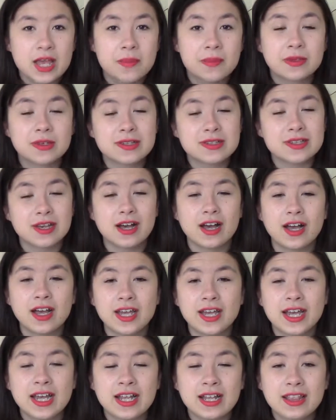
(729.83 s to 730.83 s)
because
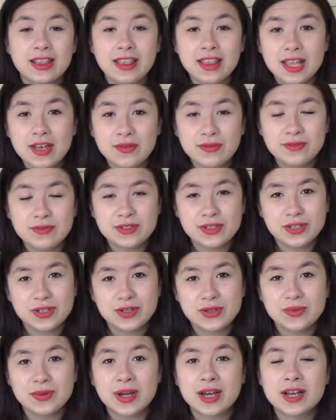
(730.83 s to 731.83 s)
I love
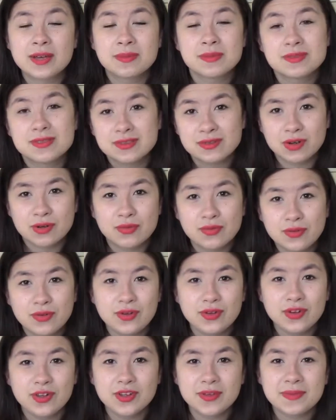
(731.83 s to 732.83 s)
to scroll
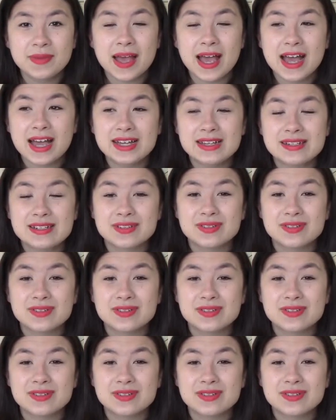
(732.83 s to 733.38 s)
through them and